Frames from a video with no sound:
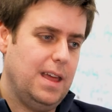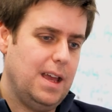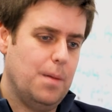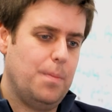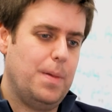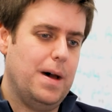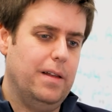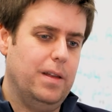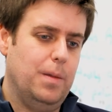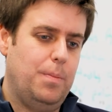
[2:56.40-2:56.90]

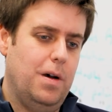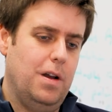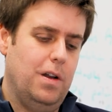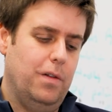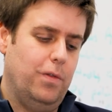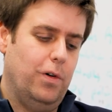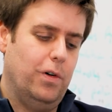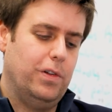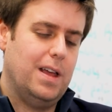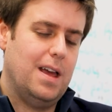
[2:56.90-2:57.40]
This is
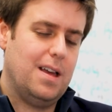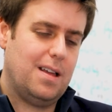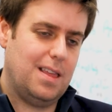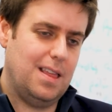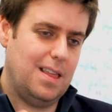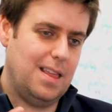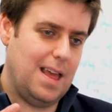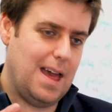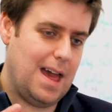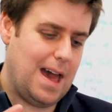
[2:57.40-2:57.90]
Professor
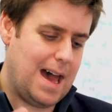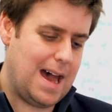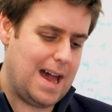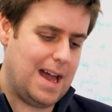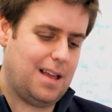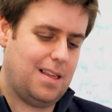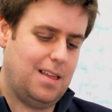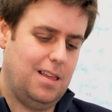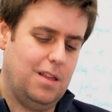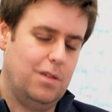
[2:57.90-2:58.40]
Dann
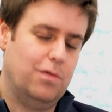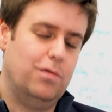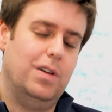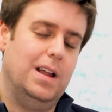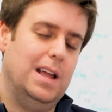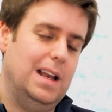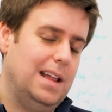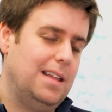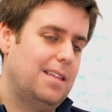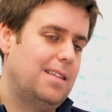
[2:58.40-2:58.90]
Mitchell at the
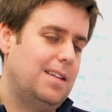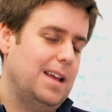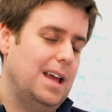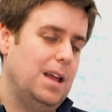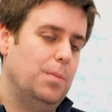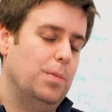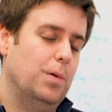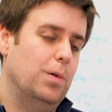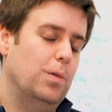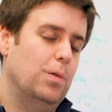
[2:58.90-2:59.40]
University of
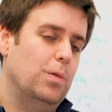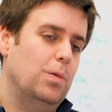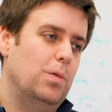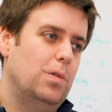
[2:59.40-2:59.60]
Bristol,